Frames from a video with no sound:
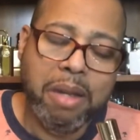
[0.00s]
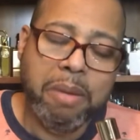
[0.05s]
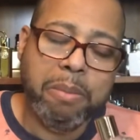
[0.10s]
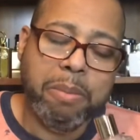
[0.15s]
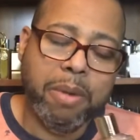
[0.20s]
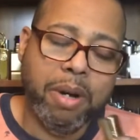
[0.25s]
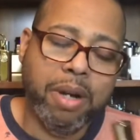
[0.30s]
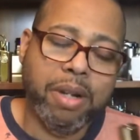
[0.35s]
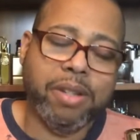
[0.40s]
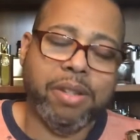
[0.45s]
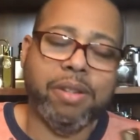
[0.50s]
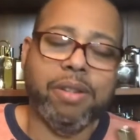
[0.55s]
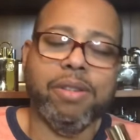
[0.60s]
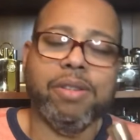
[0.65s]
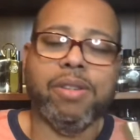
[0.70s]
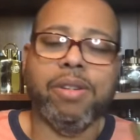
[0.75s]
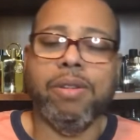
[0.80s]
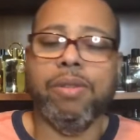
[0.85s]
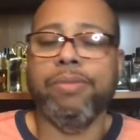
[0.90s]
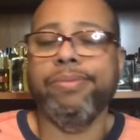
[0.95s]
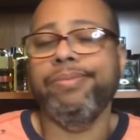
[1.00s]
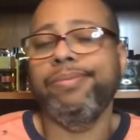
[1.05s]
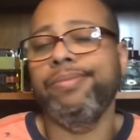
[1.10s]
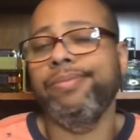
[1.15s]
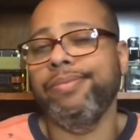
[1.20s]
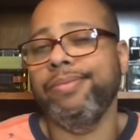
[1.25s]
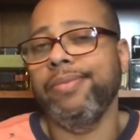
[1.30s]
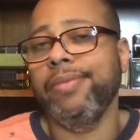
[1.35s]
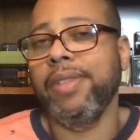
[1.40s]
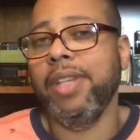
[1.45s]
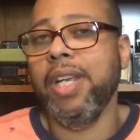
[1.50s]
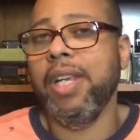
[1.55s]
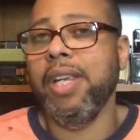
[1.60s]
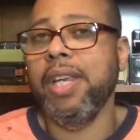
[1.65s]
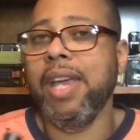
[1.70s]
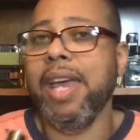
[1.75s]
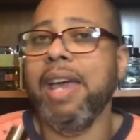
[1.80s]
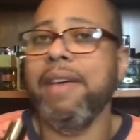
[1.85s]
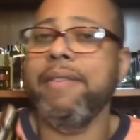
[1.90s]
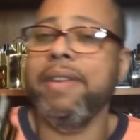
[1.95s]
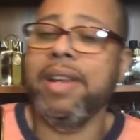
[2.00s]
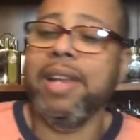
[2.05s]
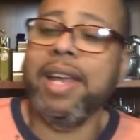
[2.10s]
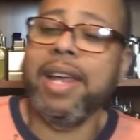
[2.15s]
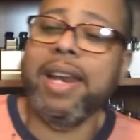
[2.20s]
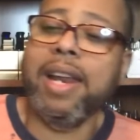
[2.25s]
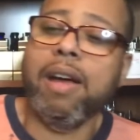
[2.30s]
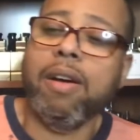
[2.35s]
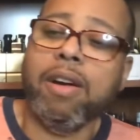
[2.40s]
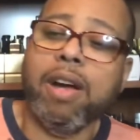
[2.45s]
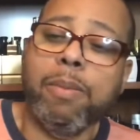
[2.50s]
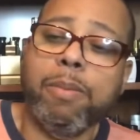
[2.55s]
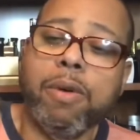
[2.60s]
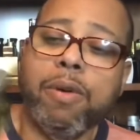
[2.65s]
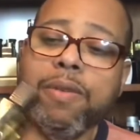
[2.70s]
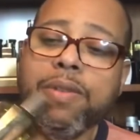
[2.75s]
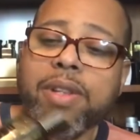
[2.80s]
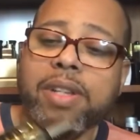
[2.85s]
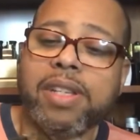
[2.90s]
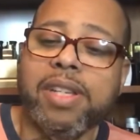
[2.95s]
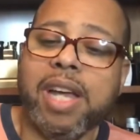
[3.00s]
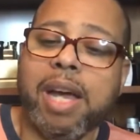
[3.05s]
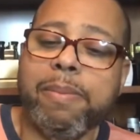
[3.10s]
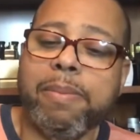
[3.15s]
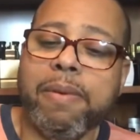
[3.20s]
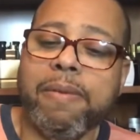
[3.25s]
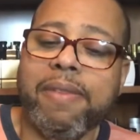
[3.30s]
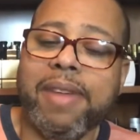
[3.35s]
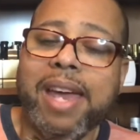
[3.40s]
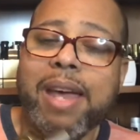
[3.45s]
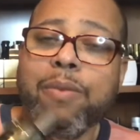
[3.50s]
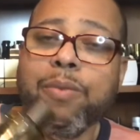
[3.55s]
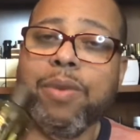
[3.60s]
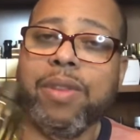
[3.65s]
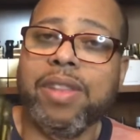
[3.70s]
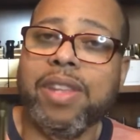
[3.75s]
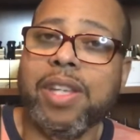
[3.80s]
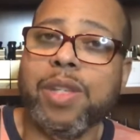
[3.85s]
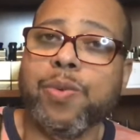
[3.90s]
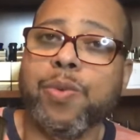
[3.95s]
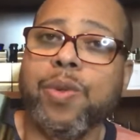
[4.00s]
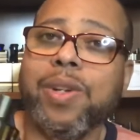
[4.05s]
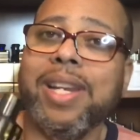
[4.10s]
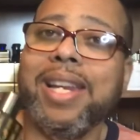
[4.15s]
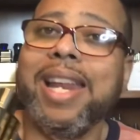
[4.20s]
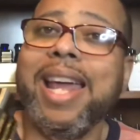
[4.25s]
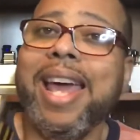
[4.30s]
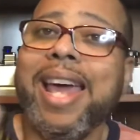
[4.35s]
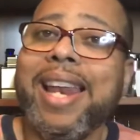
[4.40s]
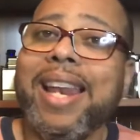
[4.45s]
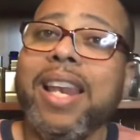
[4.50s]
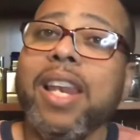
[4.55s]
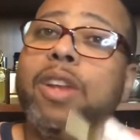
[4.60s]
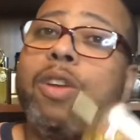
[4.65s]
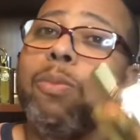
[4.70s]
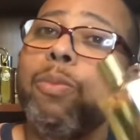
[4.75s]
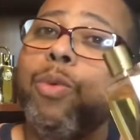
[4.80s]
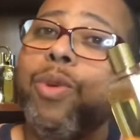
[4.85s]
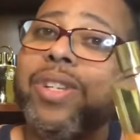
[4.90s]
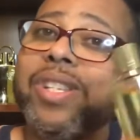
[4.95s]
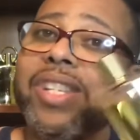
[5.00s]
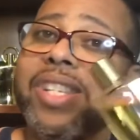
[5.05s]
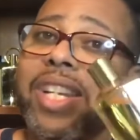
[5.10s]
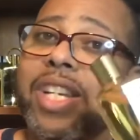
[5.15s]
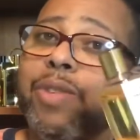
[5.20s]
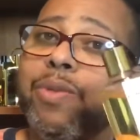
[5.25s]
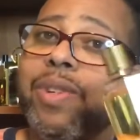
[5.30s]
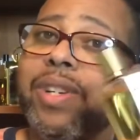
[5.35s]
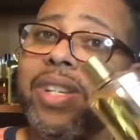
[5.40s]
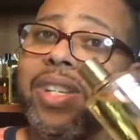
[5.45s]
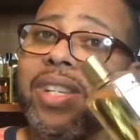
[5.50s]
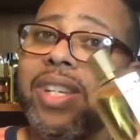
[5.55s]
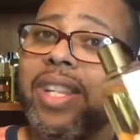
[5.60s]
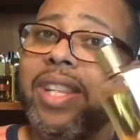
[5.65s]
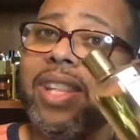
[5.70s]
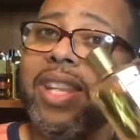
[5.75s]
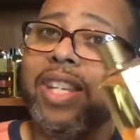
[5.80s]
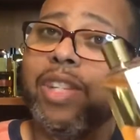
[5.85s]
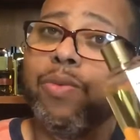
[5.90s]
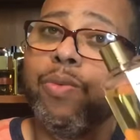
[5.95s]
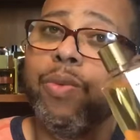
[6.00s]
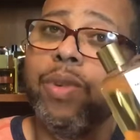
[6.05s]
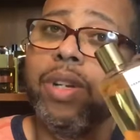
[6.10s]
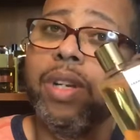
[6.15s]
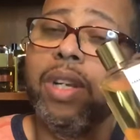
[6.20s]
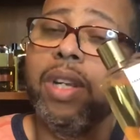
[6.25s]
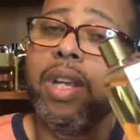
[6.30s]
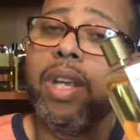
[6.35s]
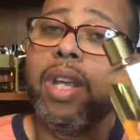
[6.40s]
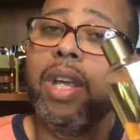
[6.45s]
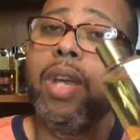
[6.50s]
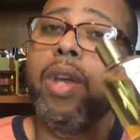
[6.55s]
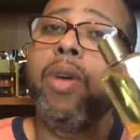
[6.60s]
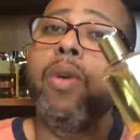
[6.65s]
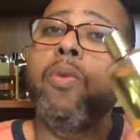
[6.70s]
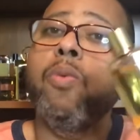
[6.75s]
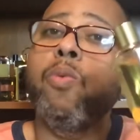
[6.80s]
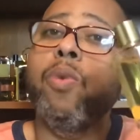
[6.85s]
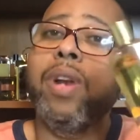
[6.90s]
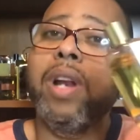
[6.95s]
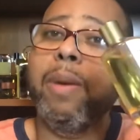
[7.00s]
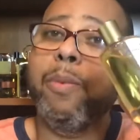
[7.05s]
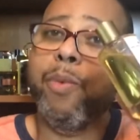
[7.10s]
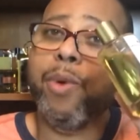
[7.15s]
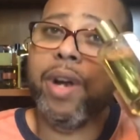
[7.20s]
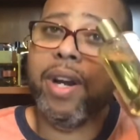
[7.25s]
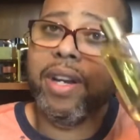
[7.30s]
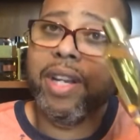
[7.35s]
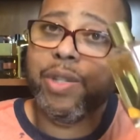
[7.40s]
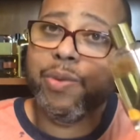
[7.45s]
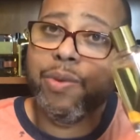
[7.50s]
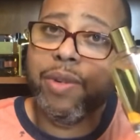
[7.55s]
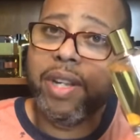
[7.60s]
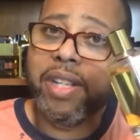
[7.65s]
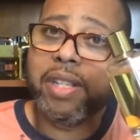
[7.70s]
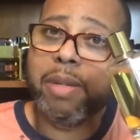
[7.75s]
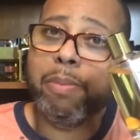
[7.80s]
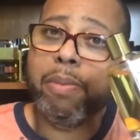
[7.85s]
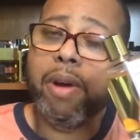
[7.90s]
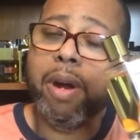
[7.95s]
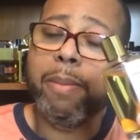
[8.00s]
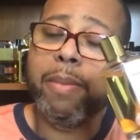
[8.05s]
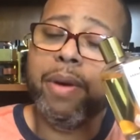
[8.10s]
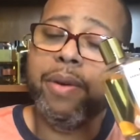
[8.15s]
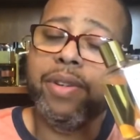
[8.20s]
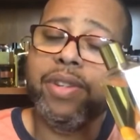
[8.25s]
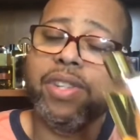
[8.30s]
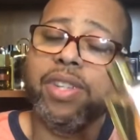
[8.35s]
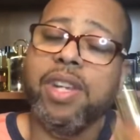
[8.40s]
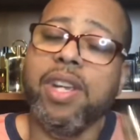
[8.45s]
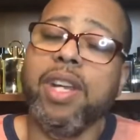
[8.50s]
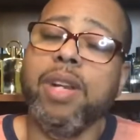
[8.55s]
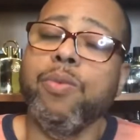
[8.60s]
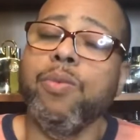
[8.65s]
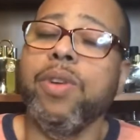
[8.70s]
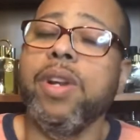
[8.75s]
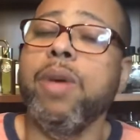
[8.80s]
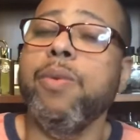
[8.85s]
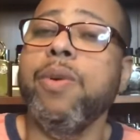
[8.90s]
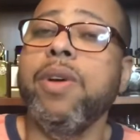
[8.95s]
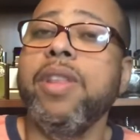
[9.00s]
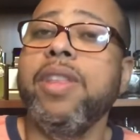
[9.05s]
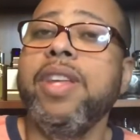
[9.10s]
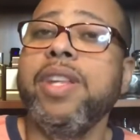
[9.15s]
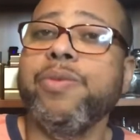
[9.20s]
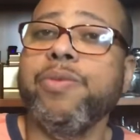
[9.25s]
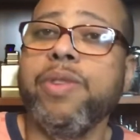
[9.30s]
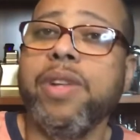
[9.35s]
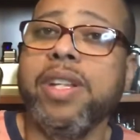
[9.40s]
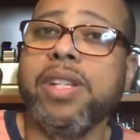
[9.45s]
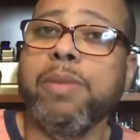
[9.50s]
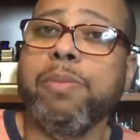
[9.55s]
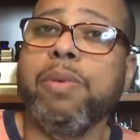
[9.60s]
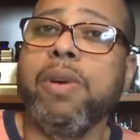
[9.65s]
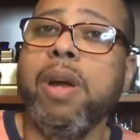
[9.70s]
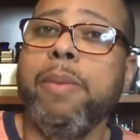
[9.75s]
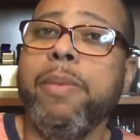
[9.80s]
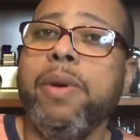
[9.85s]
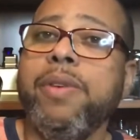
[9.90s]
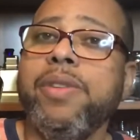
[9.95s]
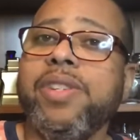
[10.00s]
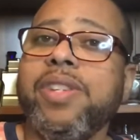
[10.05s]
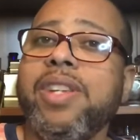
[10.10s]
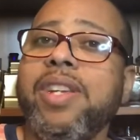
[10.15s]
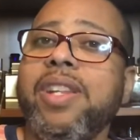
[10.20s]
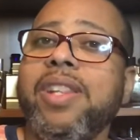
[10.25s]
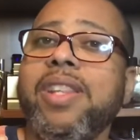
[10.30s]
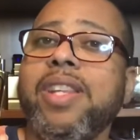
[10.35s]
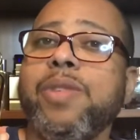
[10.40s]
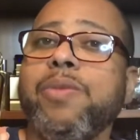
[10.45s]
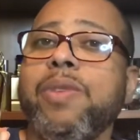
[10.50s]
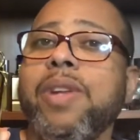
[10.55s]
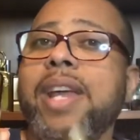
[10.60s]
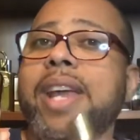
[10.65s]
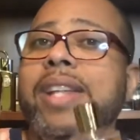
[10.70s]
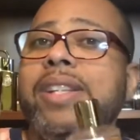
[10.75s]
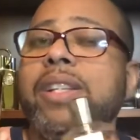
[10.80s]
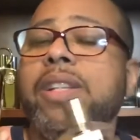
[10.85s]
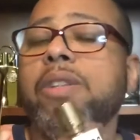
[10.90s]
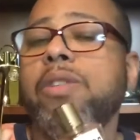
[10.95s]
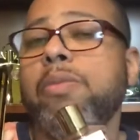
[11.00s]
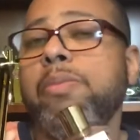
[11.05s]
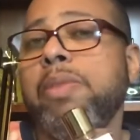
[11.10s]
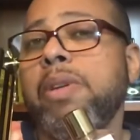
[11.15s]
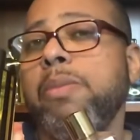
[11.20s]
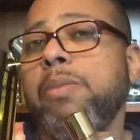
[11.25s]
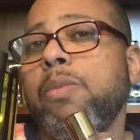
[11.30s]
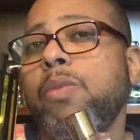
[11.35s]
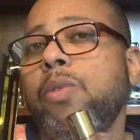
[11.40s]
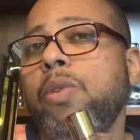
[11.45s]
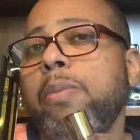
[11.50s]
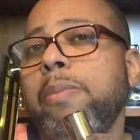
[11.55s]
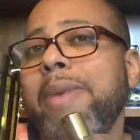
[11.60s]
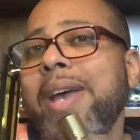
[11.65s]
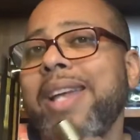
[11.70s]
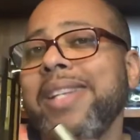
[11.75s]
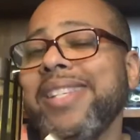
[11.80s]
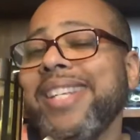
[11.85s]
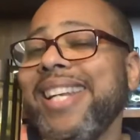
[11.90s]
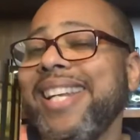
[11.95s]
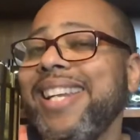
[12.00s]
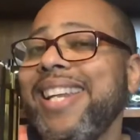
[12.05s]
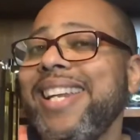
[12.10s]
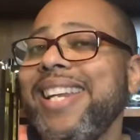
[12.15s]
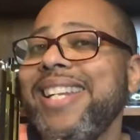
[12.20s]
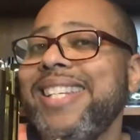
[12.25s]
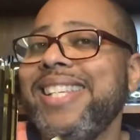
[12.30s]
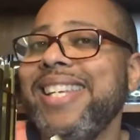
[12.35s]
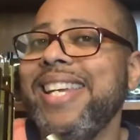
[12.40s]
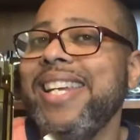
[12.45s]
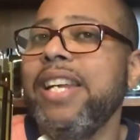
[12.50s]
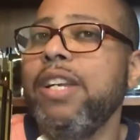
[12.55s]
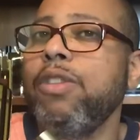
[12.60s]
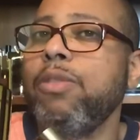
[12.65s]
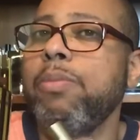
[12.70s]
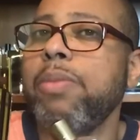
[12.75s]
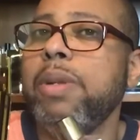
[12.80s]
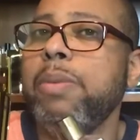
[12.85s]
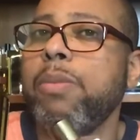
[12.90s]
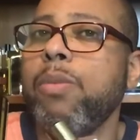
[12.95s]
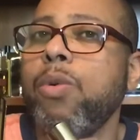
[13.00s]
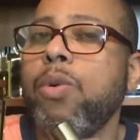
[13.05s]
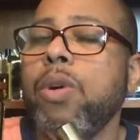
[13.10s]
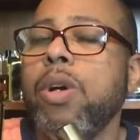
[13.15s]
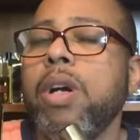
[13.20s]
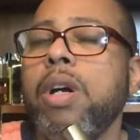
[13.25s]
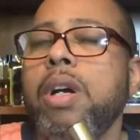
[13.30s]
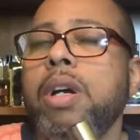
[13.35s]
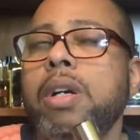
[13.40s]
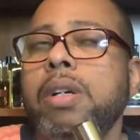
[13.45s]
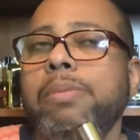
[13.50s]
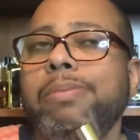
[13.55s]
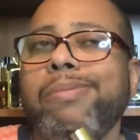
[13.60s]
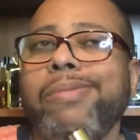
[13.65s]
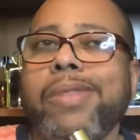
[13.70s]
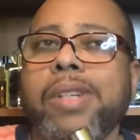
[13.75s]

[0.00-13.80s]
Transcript: monster. So there you have it. And I'll come over the top of that with this one and add a little more citrus to this one when I'm wearing this one as a primary scent. When I wear this one as a primary scent, this one adds a little bit more masculinity and a little bit more wood,